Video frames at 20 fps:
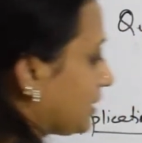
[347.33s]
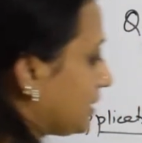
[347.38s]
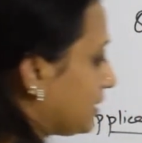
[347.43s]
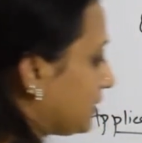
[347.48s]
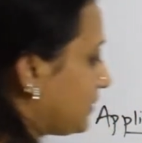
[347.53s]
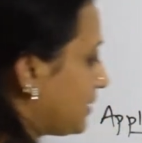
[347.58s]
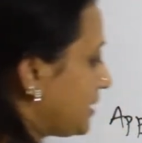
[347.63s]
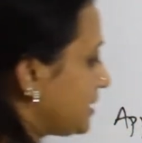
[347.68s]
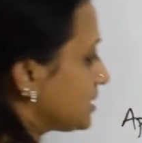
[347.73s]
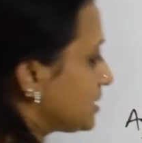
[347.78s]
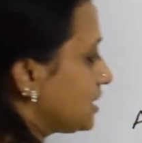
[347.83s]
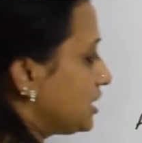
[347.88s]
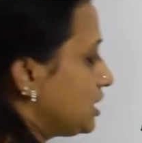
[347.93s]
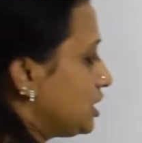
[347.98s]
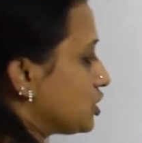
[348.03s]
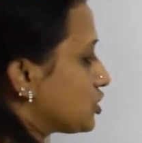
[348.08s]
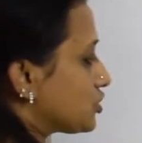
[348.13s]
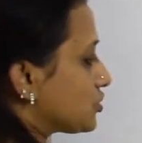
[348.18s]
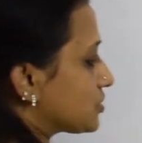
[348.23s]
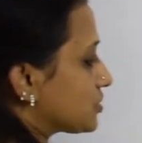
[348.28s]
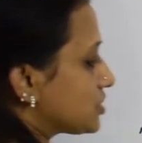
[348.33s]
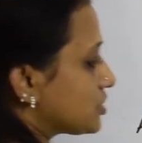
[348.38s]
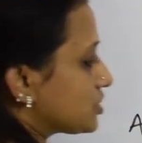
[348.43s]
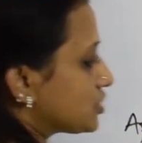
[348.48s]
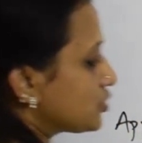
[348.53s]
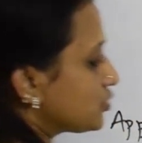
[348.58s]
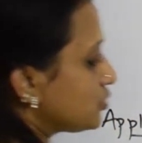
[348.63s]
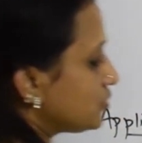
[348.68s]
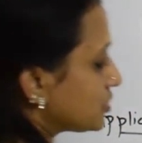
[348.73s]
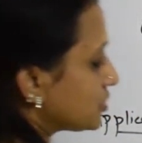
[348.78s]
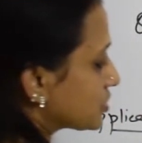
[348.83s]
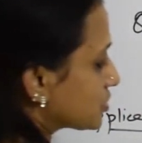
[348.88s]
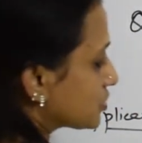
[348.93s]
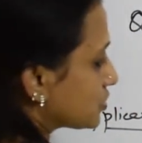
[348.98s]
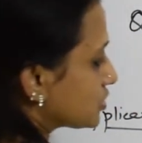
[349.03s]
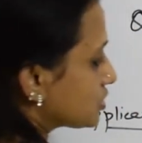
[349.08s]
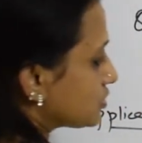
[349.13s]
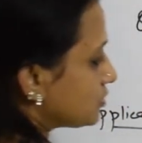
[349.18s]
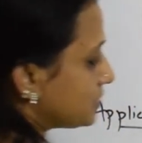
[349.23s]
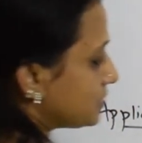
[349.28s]
right? So this is 2, this is
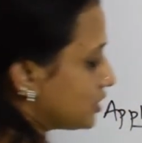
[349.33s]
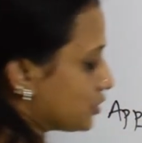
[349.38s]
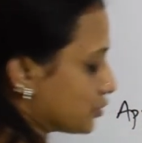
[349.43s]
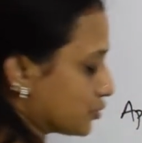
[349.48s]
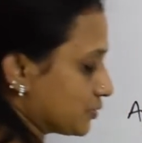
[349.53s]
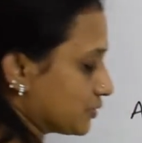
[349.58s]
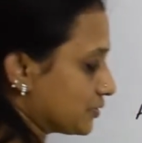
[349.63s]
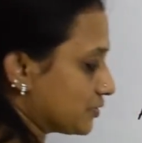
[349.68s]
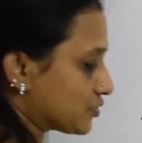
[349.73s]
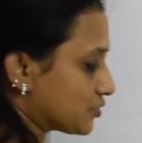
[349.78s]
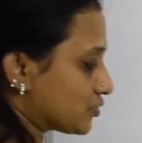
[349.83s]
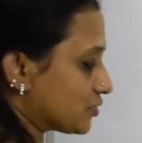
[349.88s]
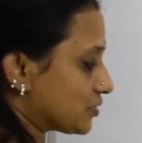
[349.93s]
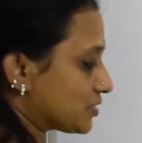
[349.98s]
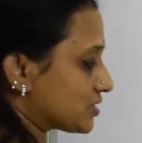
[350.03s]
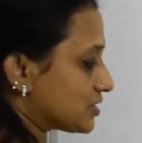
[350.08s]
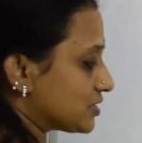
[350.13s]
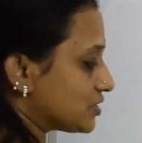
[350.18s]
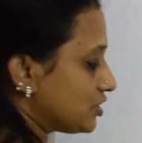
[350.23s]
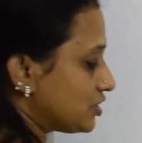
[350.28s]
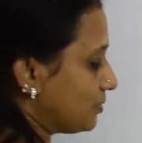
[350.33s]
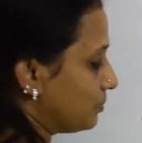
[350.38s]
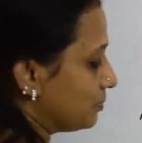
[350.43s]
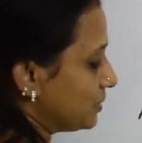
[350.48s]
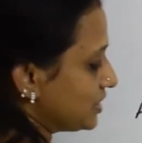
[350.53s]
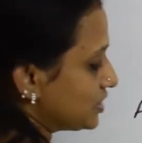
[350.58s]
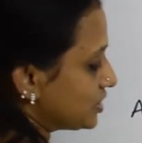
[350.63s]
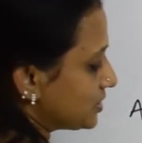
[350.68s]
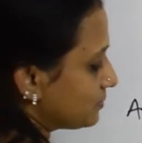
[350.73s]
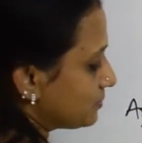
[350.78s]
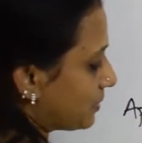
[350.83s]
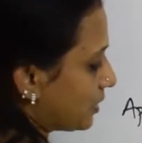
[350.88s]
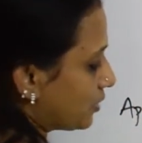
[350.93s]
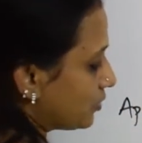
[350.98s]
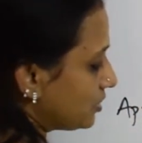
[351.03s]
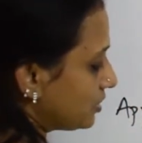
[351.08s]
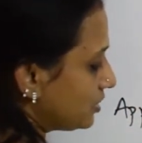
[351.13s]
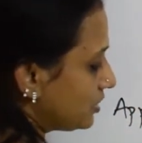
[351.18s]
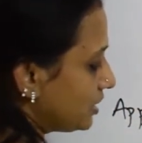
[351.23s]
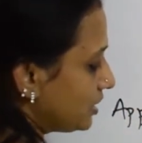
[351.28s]
also be 2. So this is your bleaching
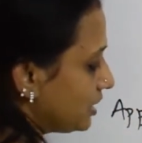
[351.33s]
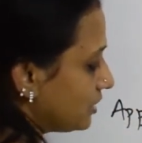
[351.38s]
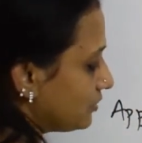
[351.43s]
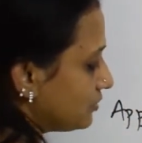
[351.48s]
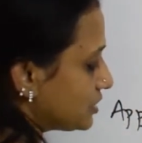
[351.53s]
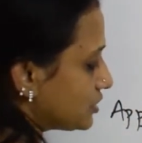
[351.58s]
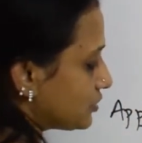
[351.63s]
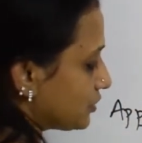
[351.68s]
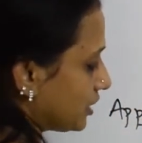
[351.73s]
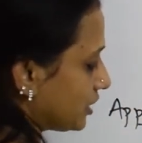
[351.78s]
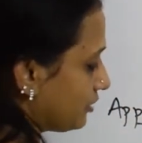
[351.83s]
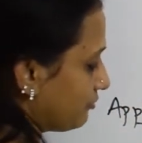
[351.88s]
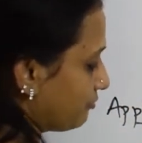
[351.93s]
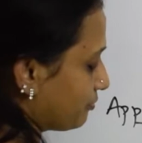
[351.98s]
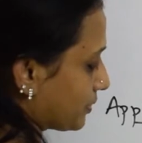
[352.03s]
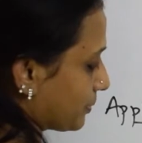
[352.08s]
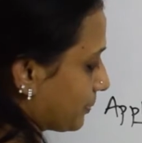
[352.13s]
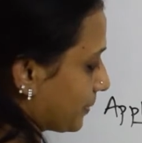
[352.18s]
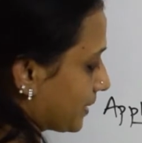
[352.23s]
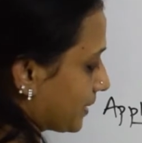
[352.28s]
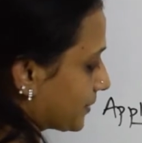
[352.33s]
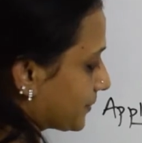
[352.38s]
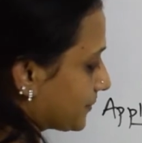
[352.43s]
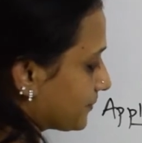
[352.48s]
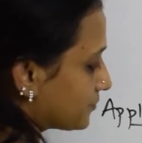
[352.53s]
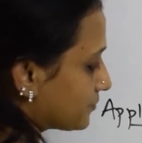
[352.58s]
powder which you have prepared.